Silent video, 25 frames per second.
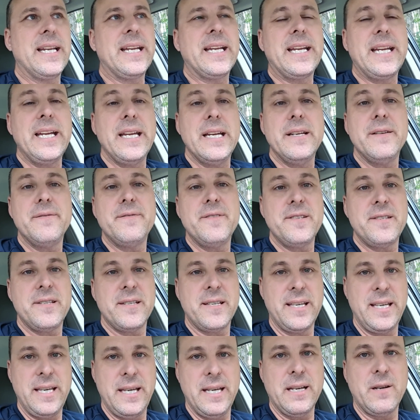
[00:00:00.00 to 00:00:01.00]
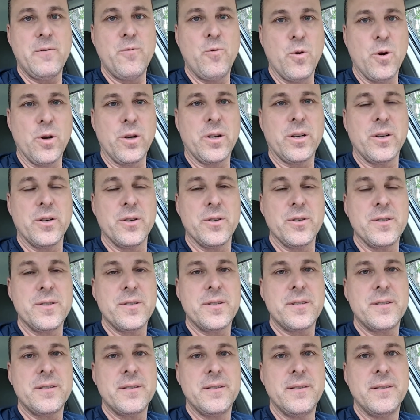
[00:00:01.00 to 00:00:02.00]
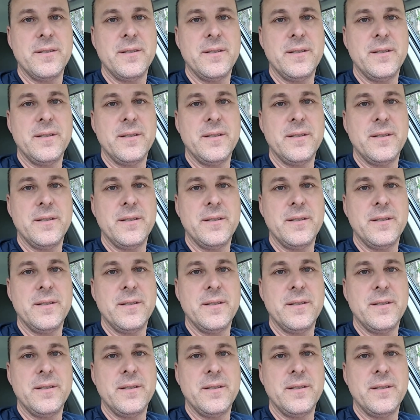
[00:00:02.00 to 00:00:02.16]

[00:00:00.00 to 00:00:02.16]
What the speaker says: gives gig workers